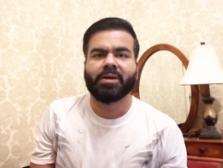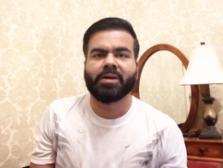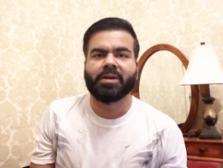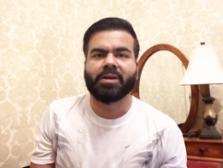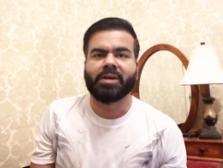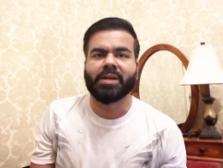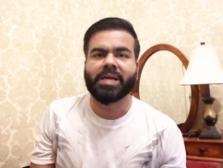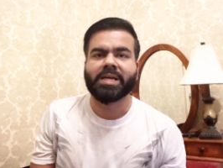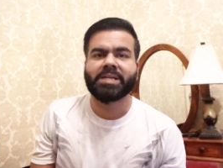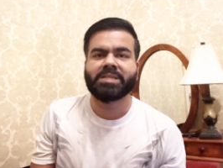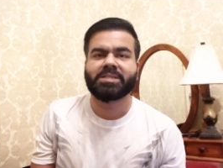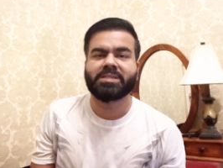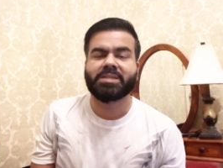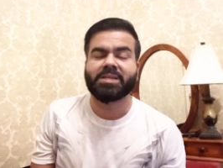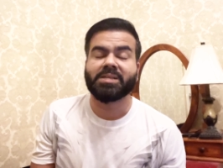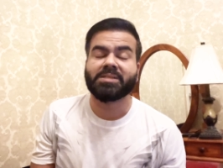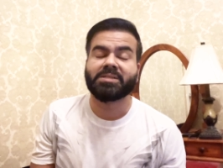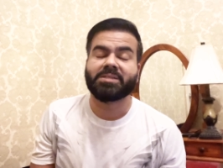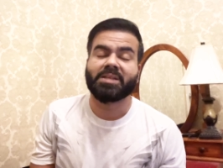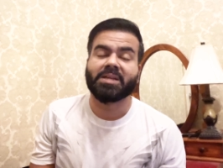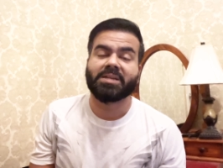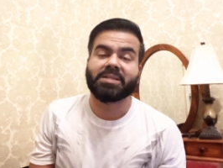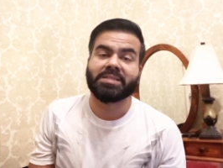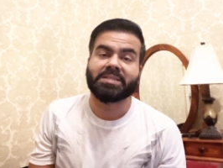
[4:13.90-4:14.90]
Next is
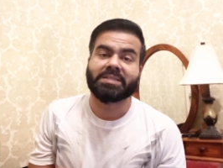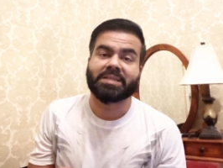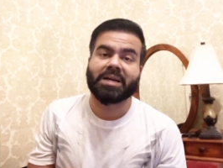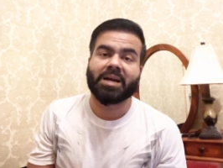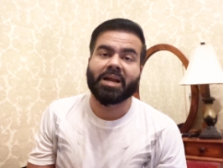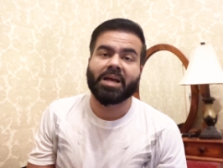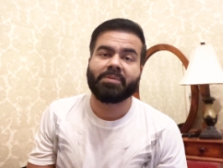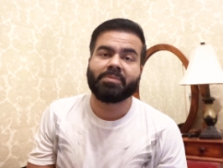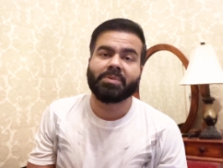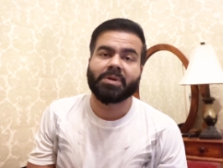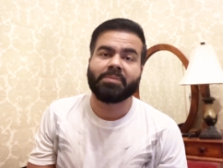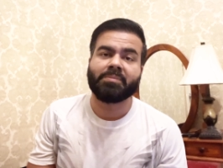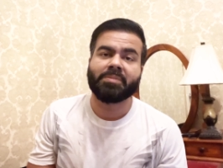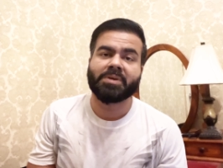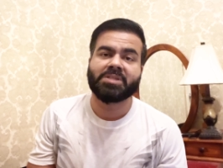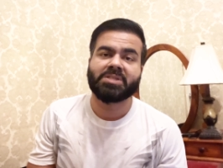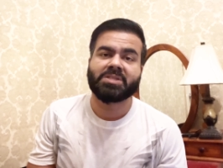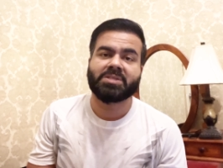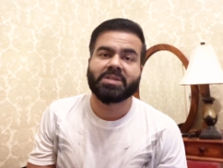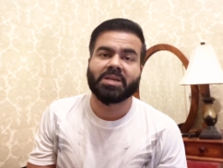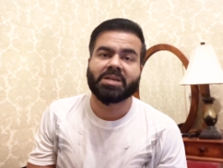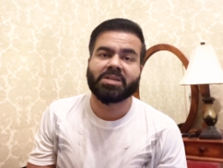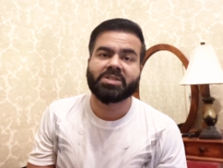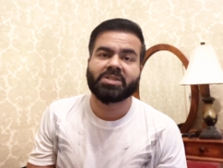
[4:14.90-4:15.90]
the describe image
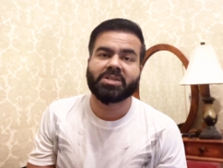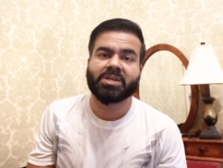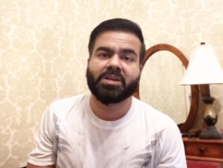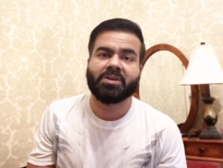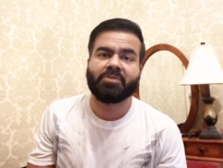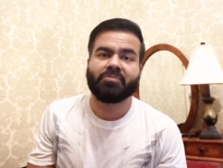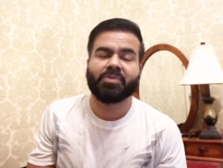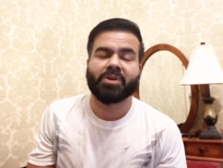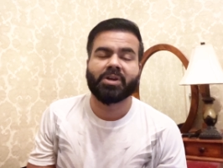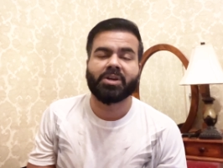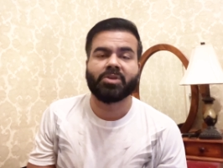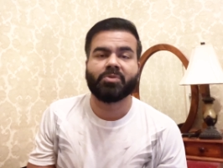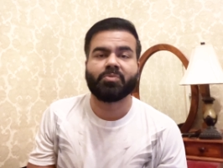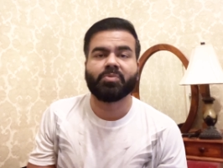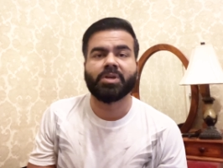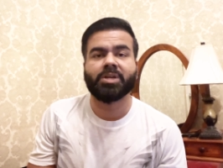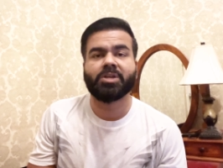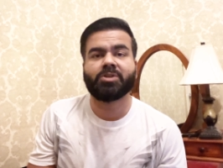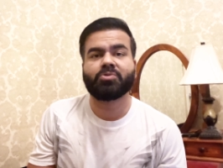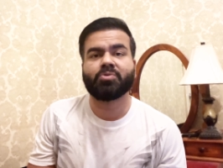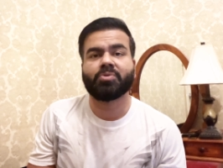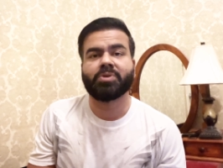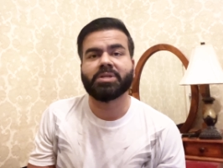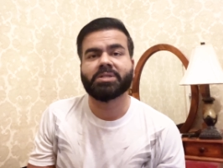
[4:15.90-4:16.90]
section, where you
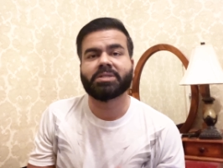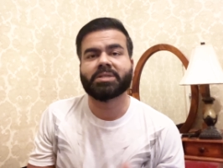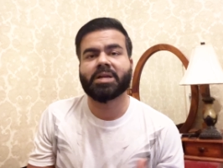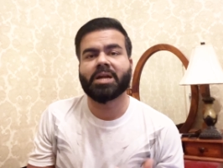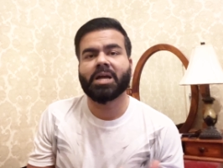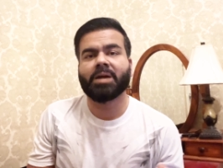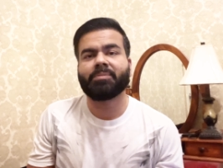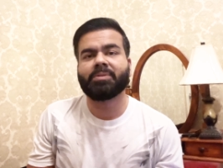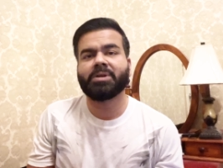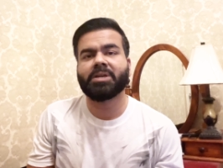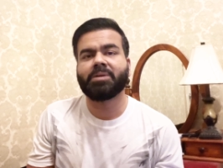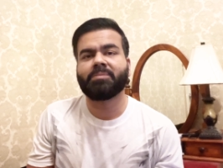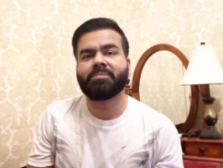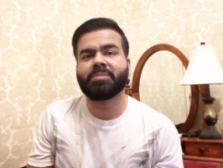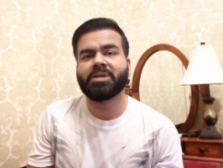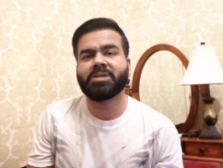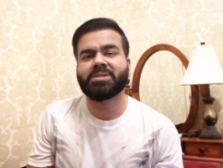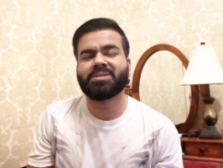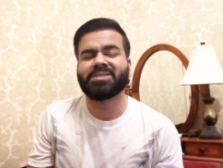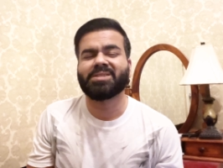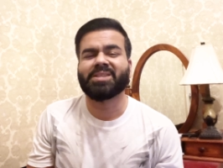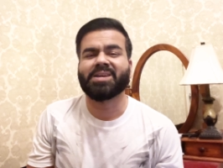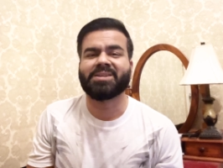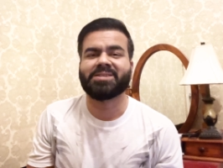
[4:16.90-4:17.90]
need to describe an image.
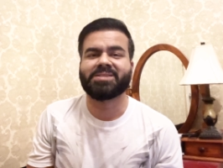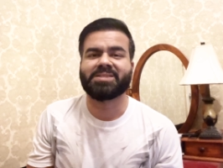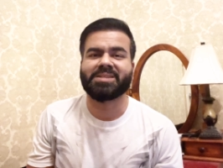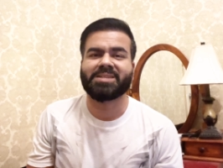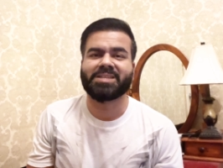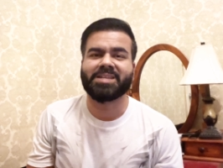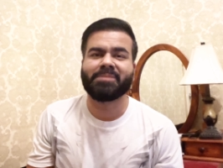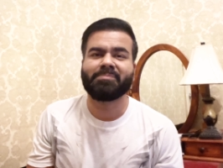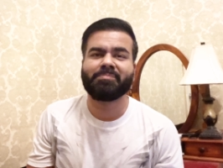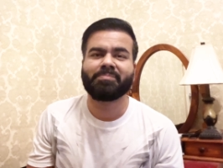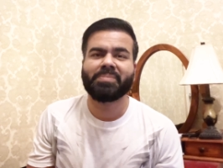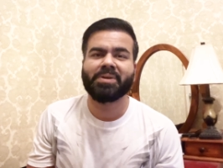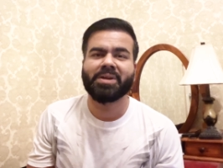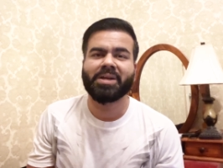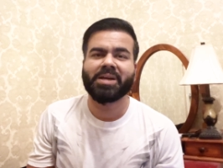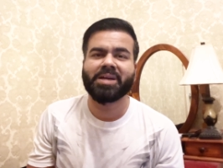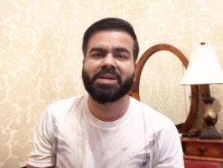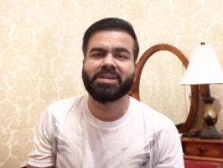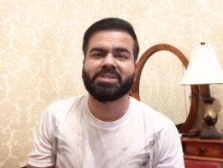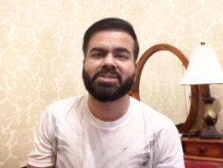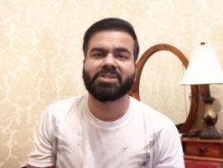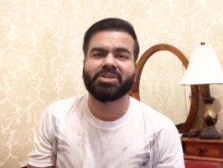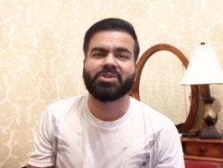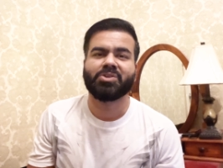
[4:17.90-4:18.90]
There is a
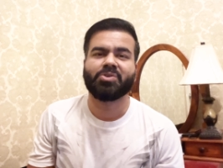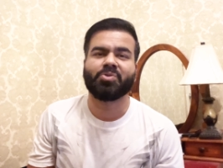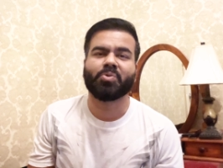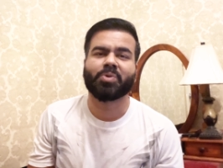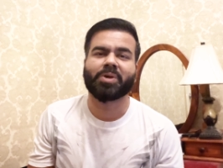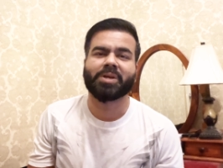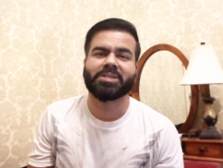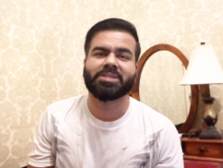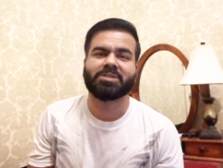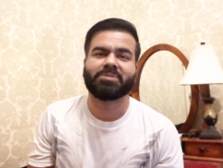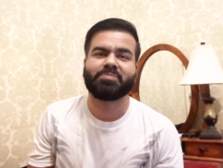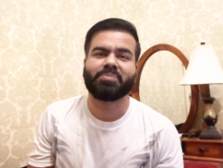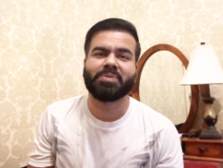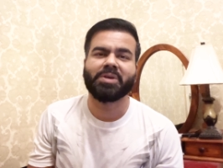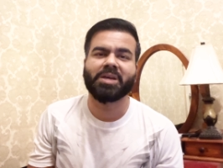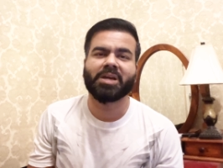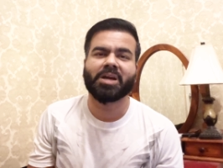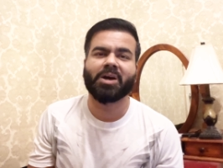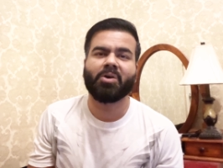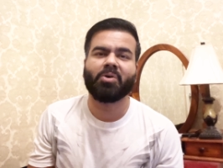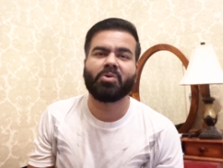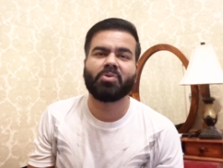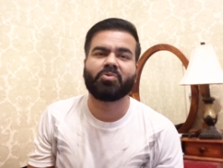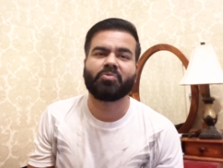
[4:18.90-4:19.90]
template. You can speak
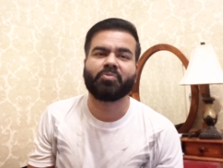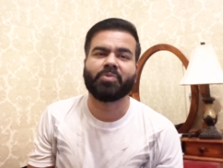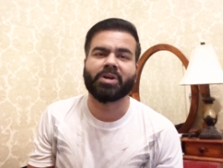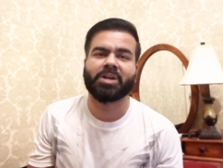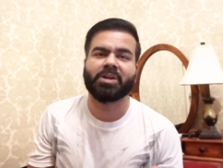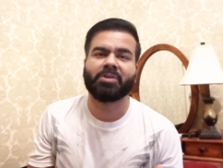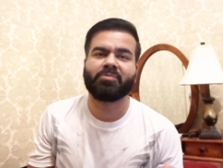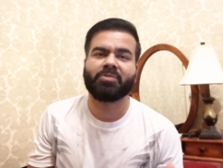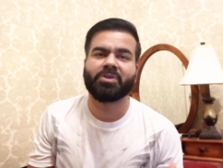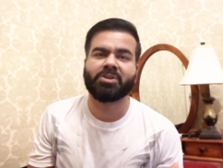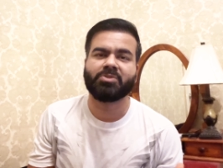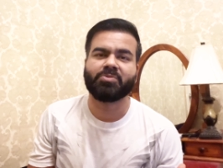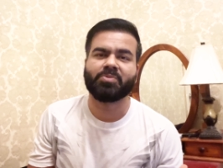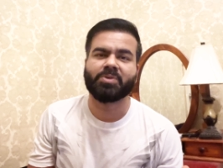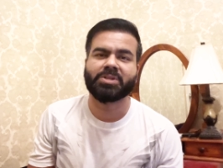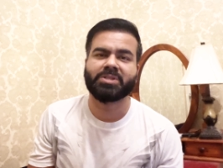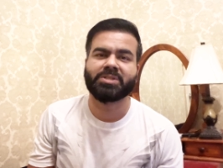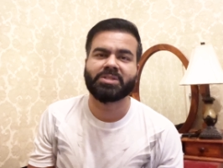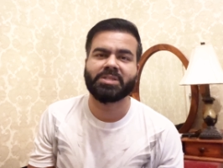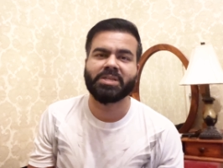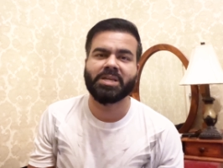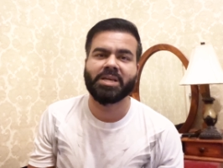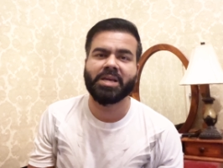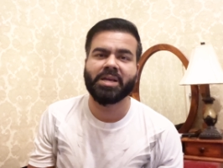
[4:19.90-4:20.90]
out whatever you are
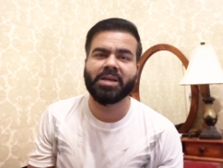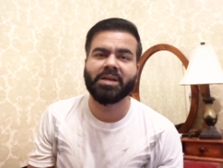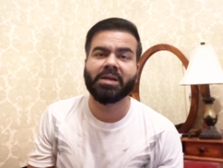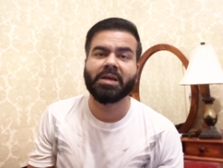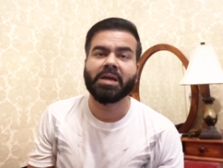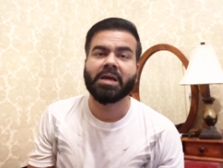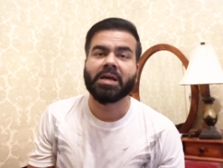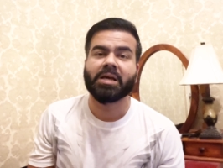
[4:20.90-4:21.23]
seeing.